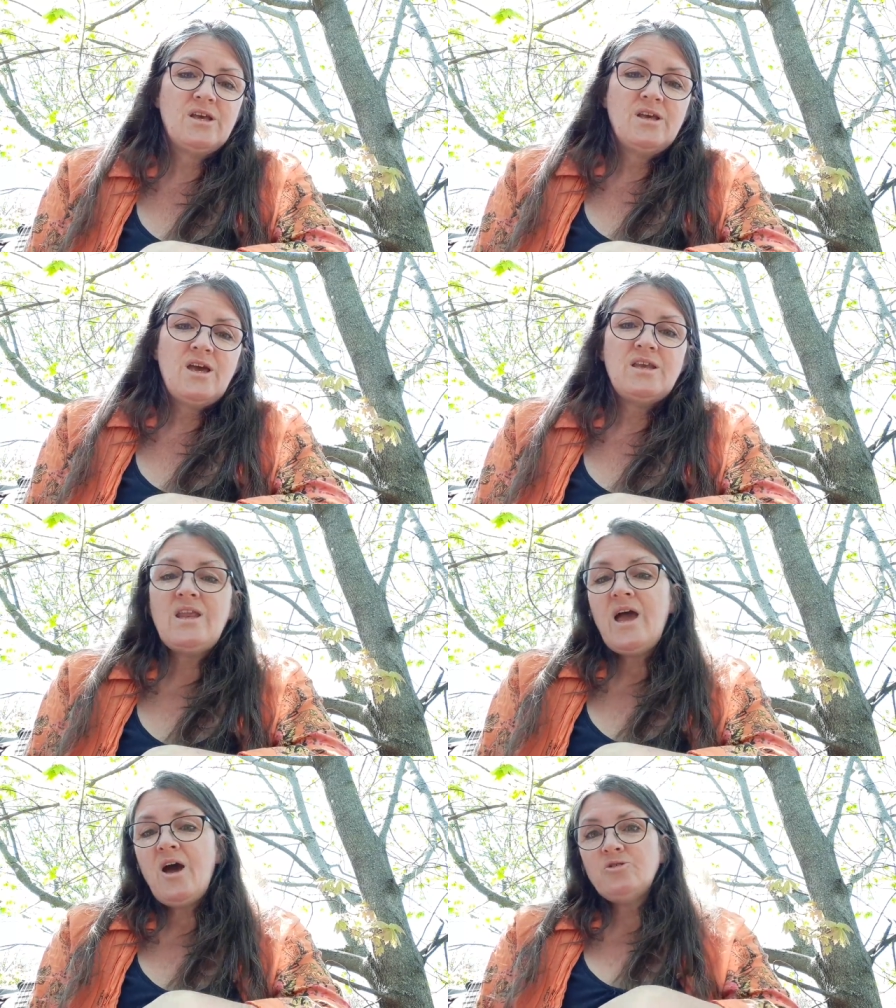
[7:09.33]
And
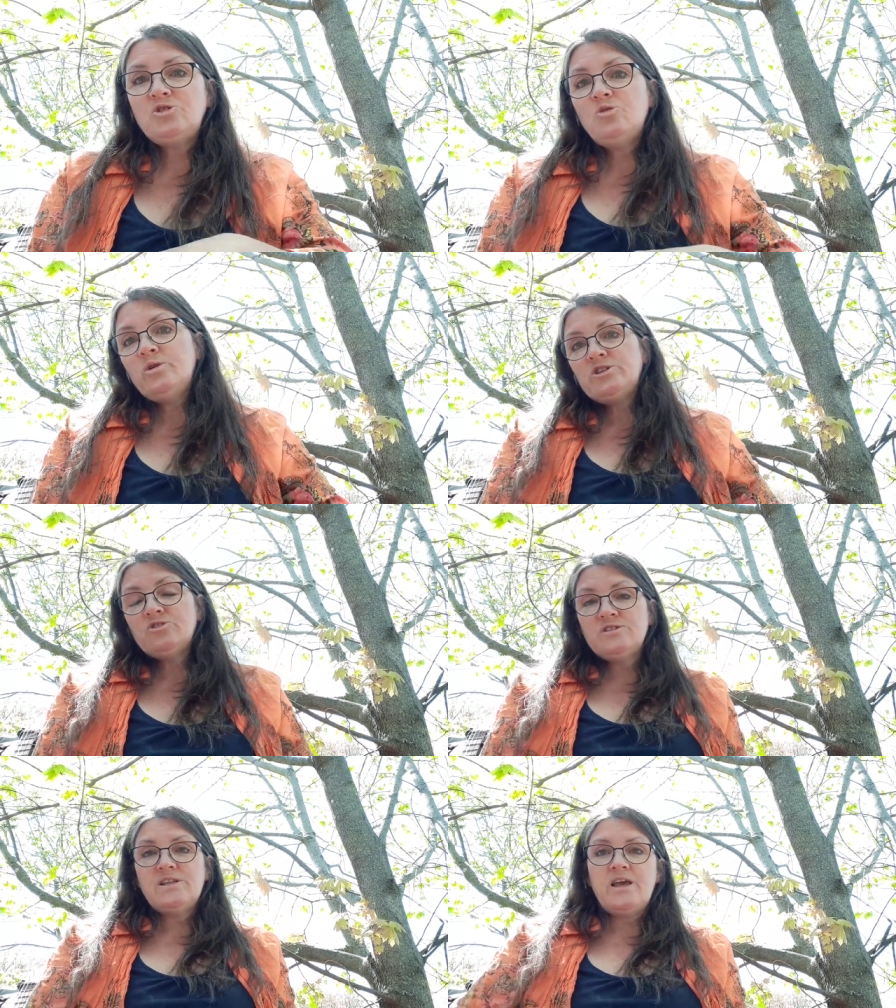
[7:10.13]
now, two
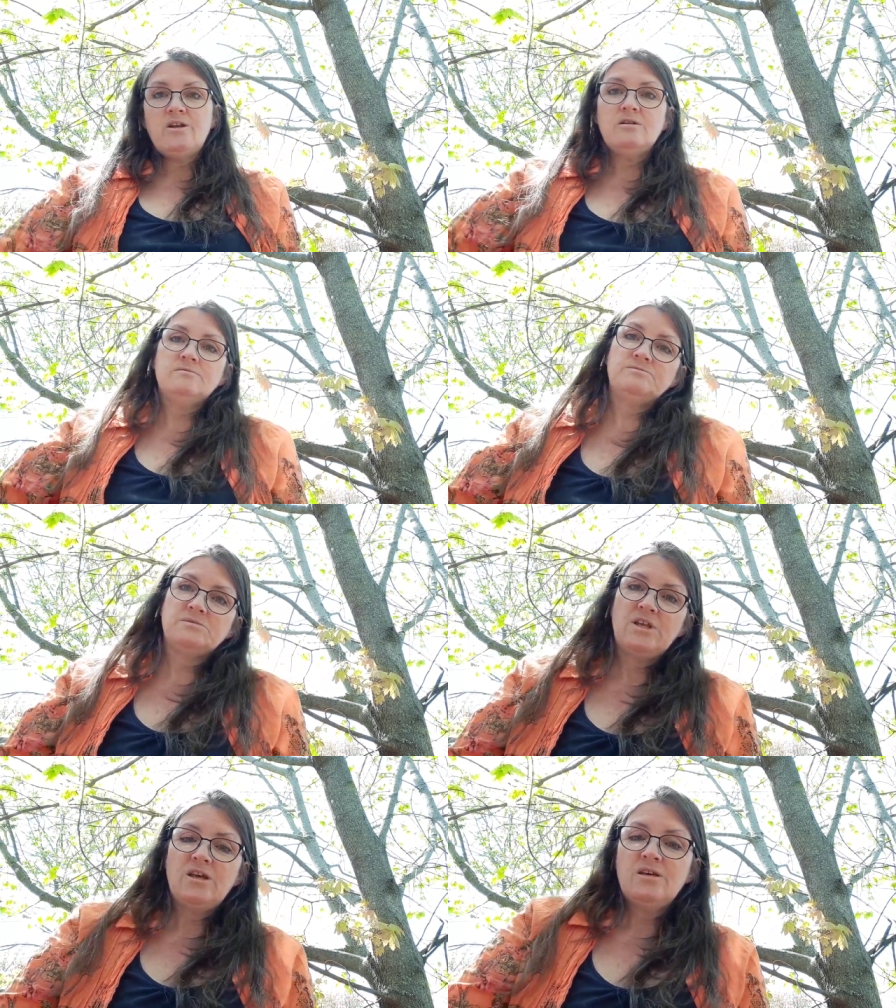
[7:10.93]
winters later,
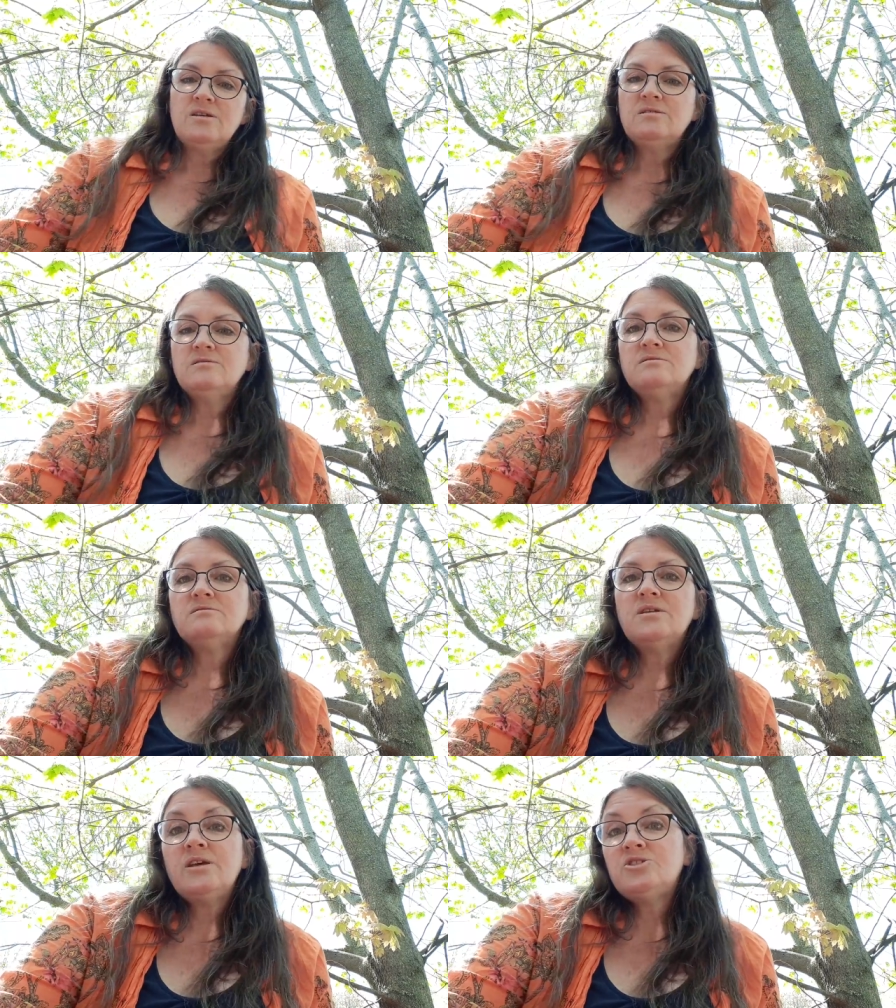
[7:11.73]

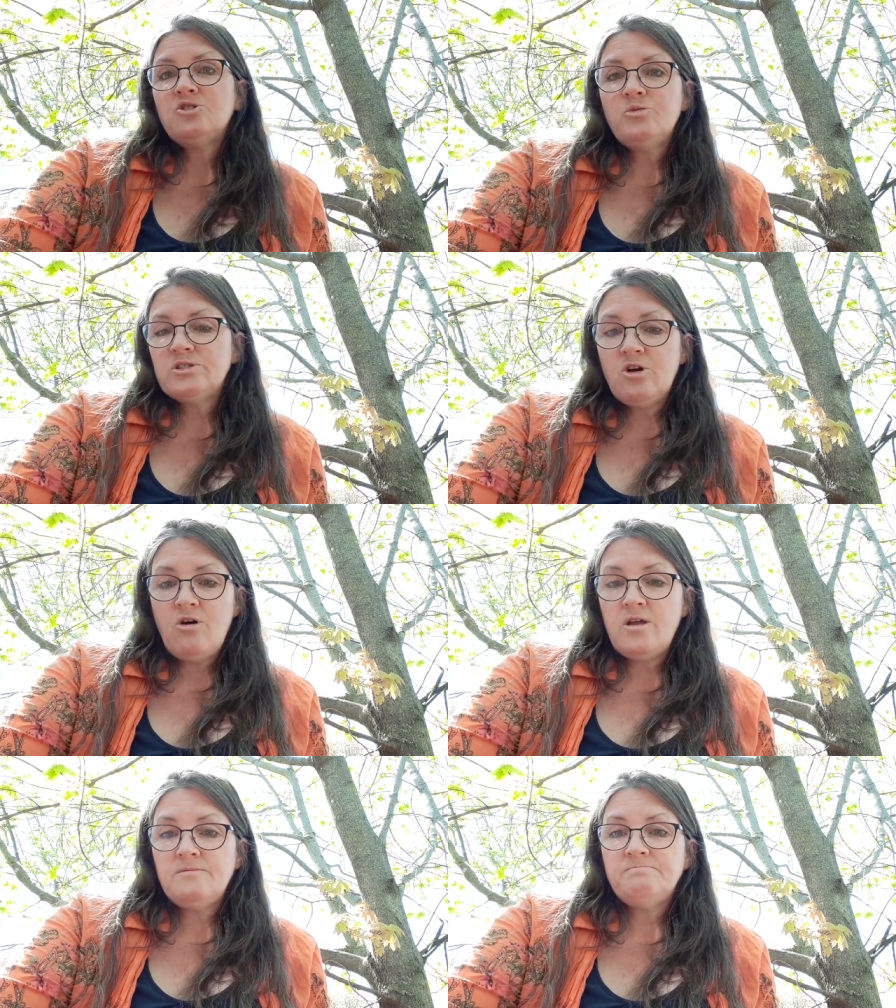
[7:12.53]
Esther was gone.